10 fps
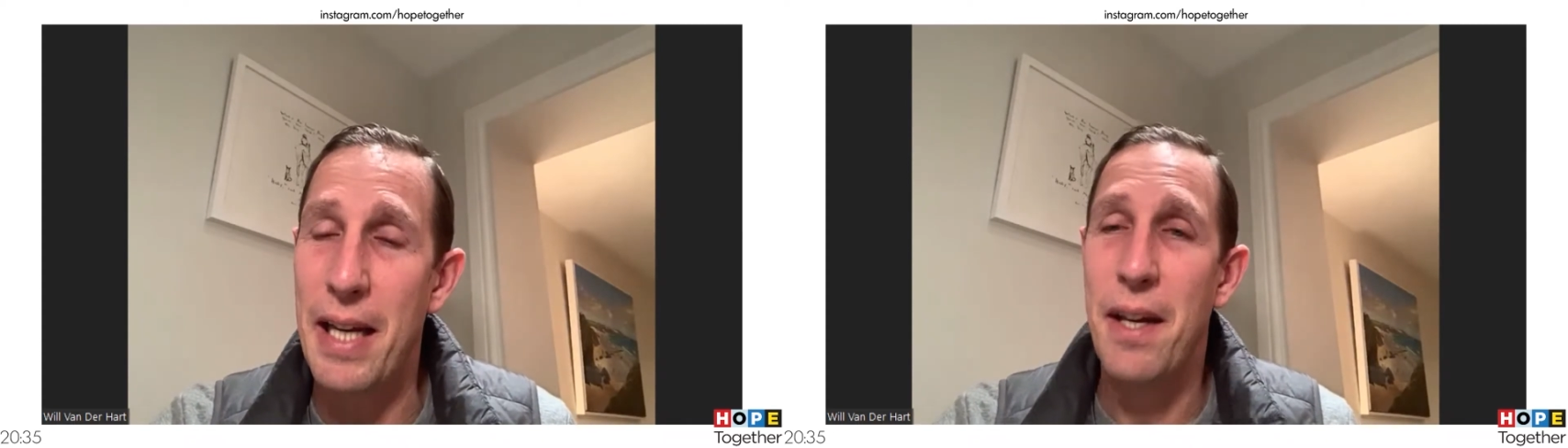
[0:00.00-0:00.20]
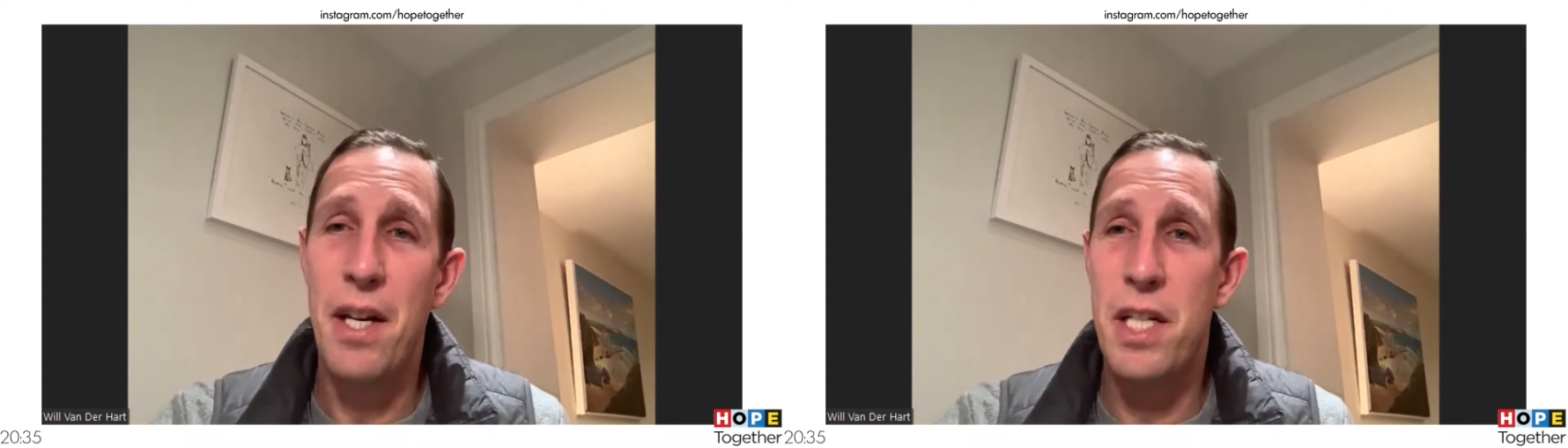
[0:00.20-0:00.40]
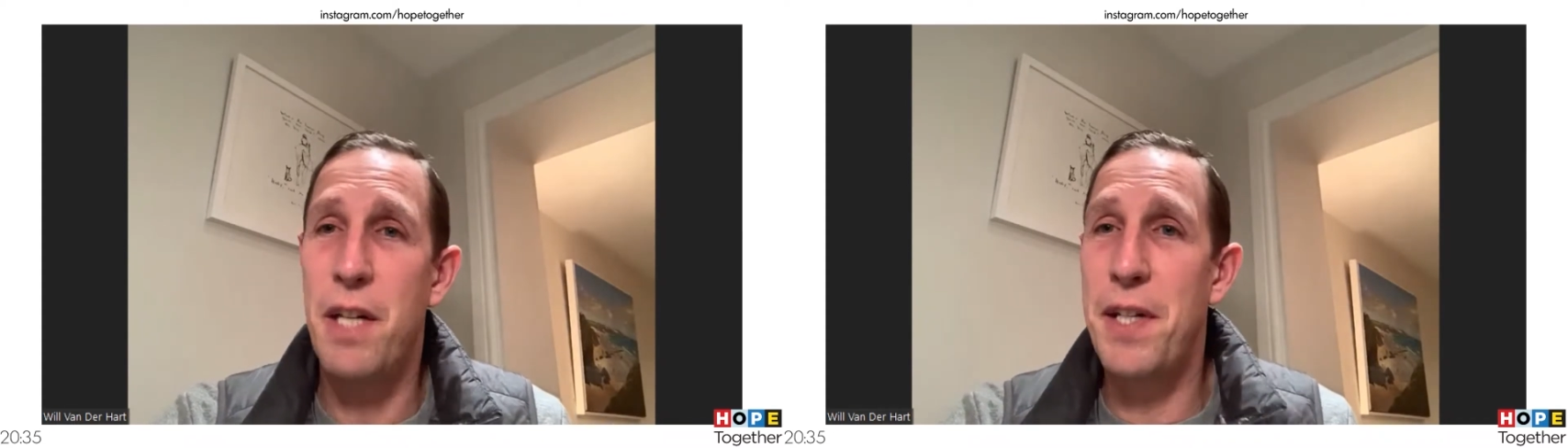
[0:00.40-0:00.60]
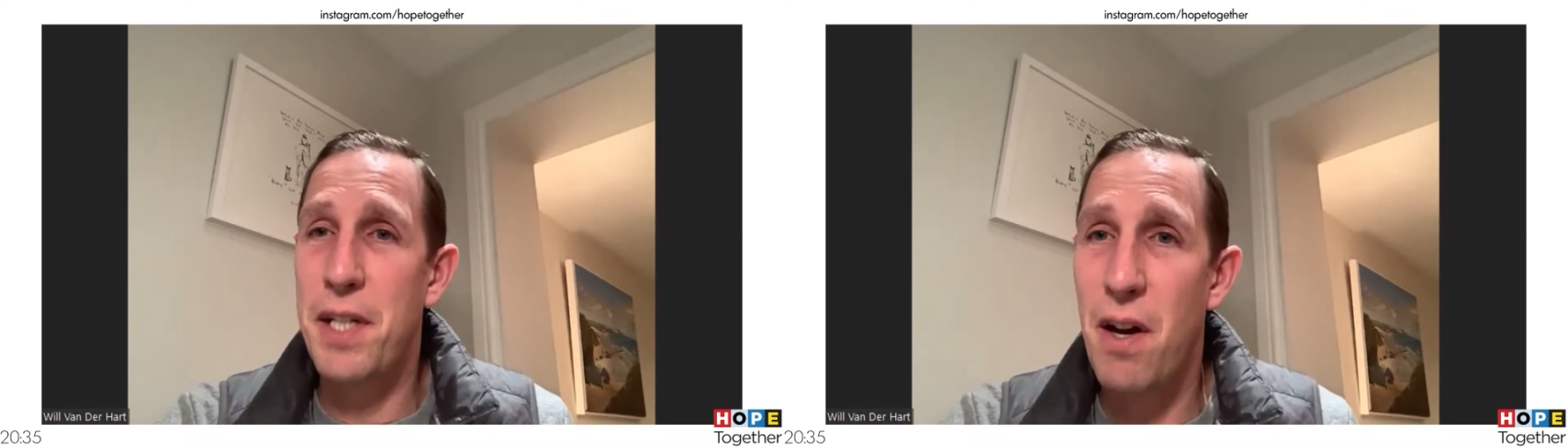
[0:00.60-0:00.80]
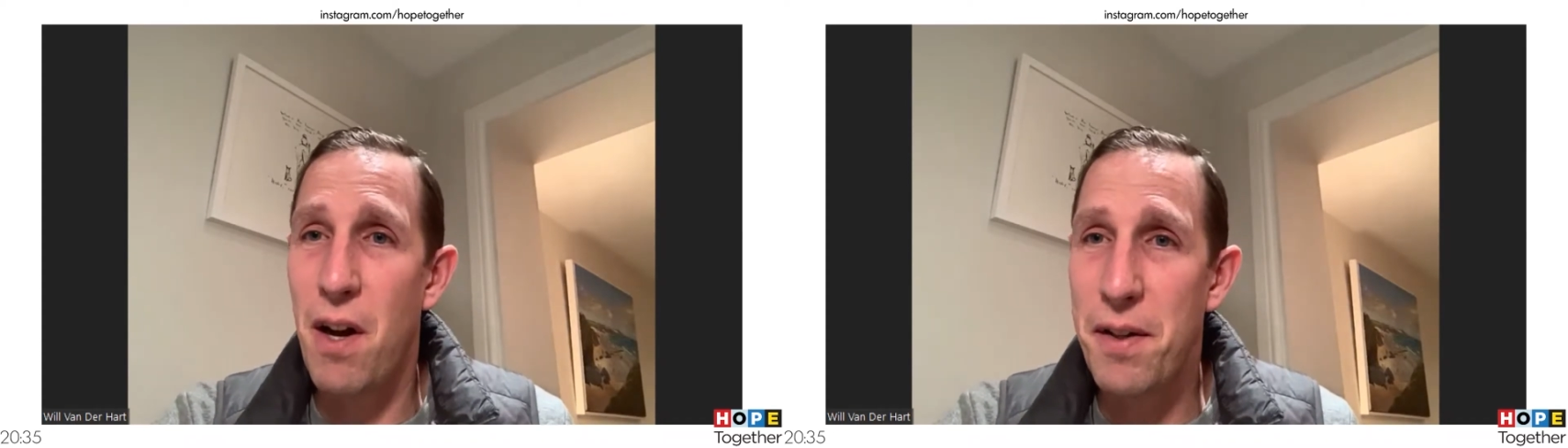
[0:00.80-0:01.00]
Mm. So if it's
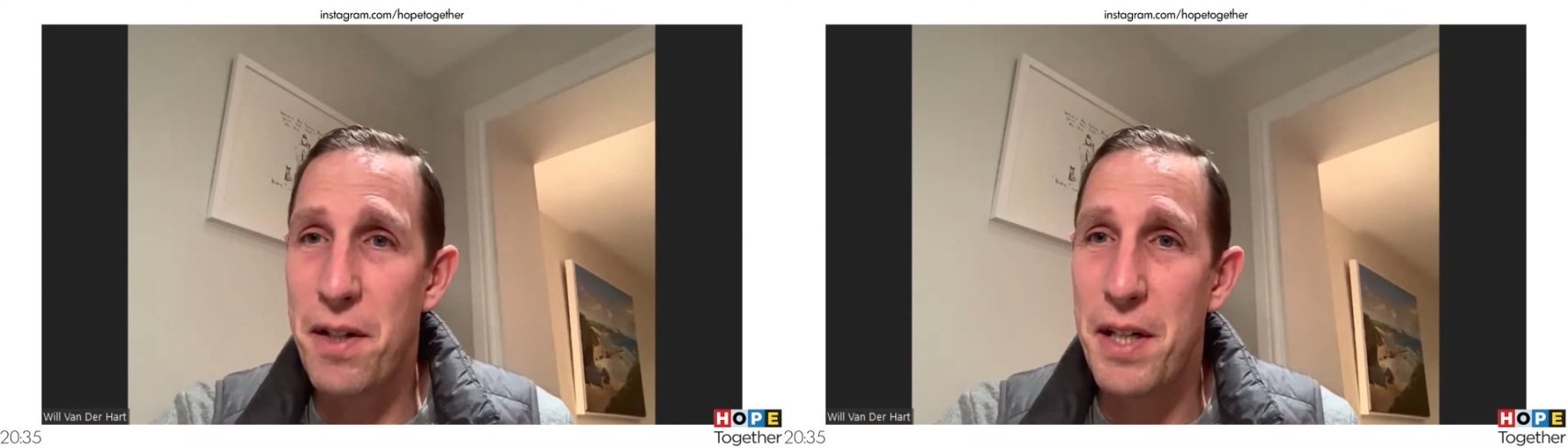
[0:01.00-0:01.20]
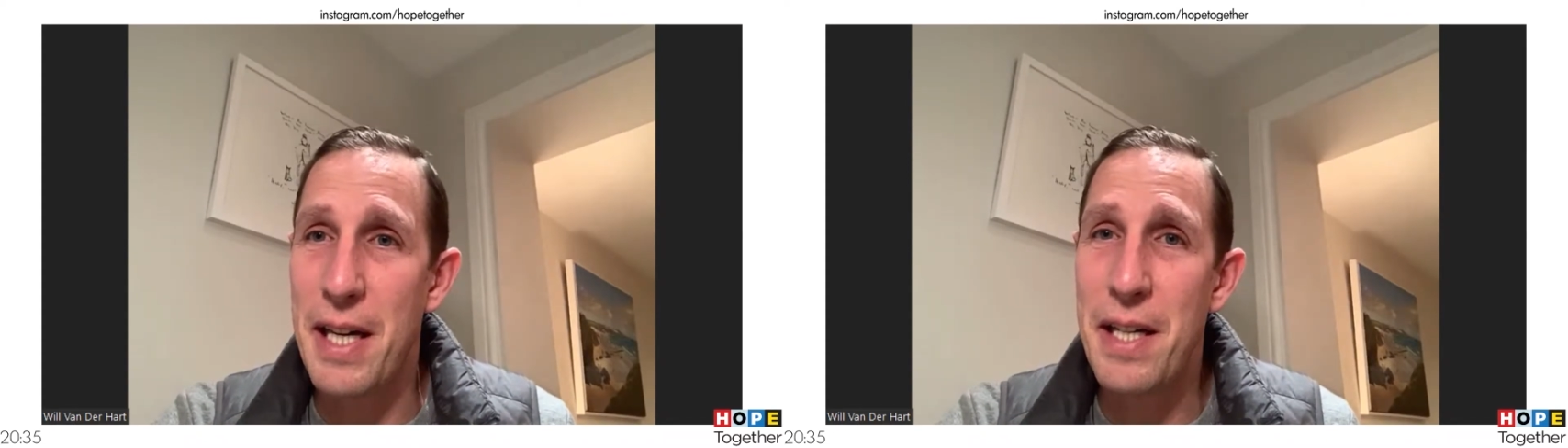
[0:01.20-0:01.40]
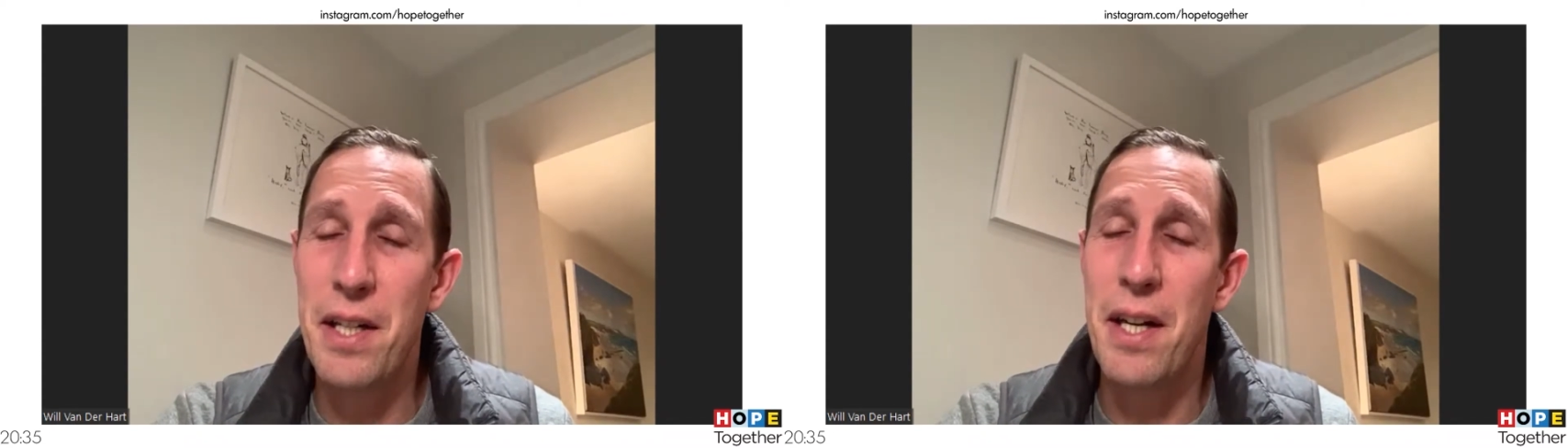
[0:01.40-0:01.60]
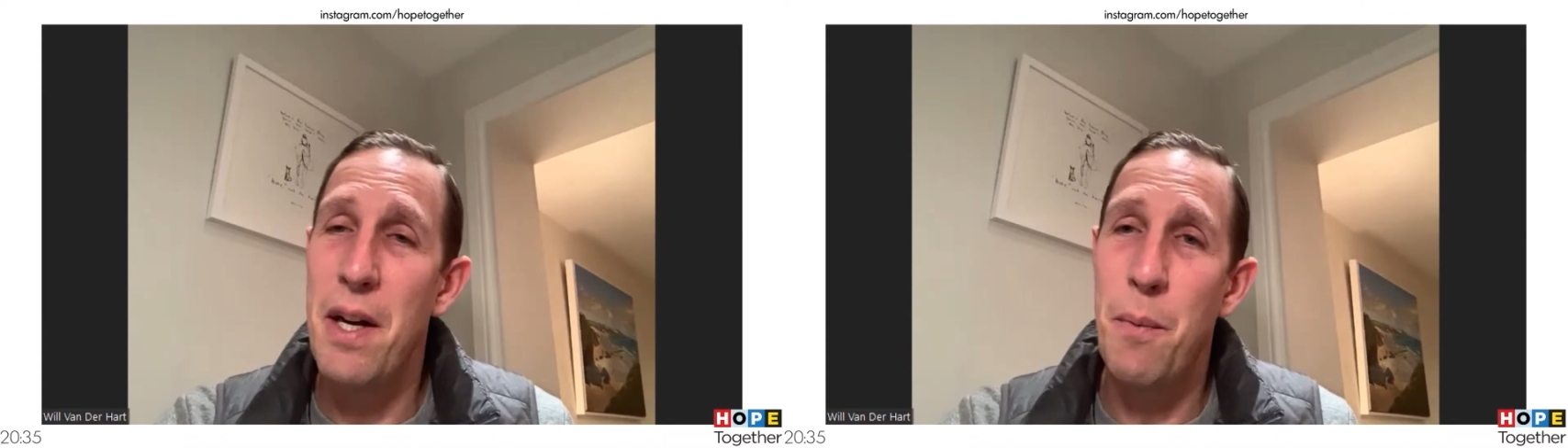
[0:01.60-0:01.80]
heart disease,